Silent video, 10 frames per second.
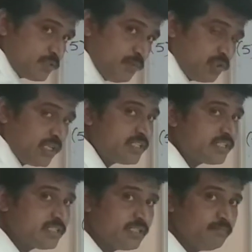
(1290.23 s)
Both are
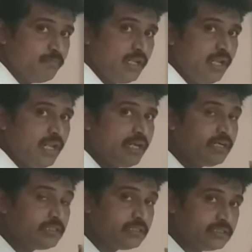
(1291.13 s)

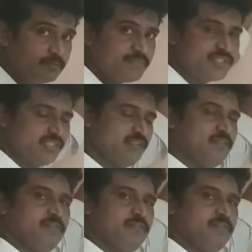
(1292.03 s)
similar terms